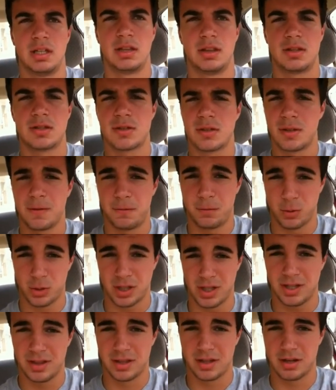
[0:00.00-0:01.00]
there's only
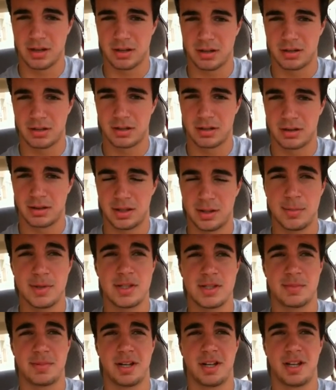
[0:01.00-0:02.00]
40 in there. That
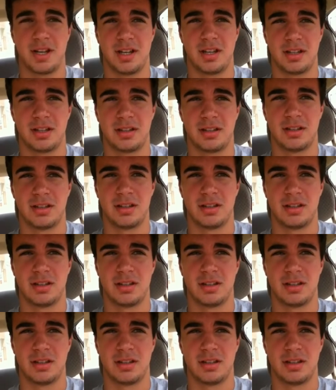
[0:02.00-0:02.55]
means you're paying